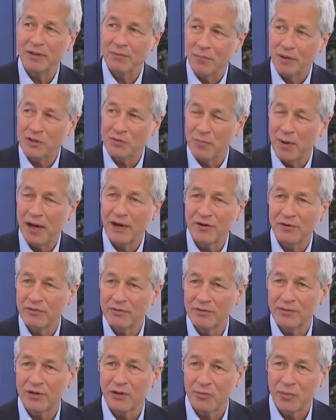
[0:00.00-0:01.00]
much better,
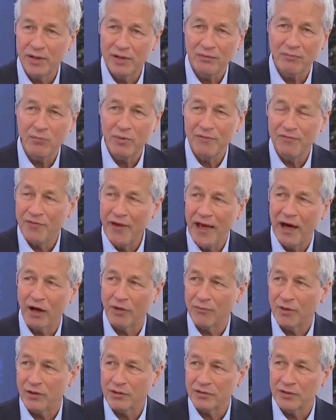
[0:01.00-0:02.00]
and we
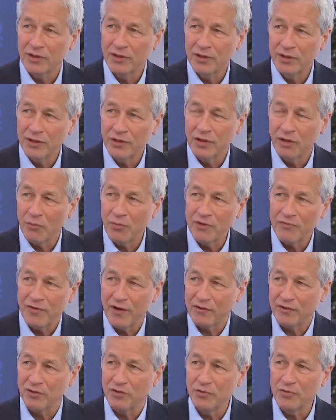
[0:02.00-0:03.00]
failed. We
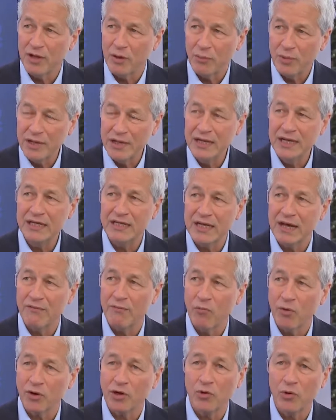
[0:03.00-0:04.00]
failed to do that. We need to have
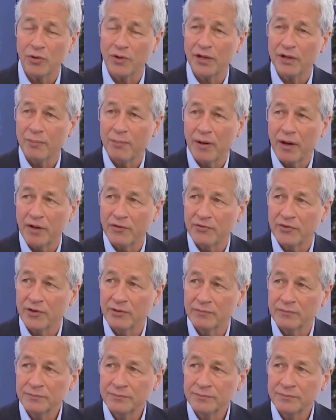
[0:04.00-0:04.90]
more coordinated policy.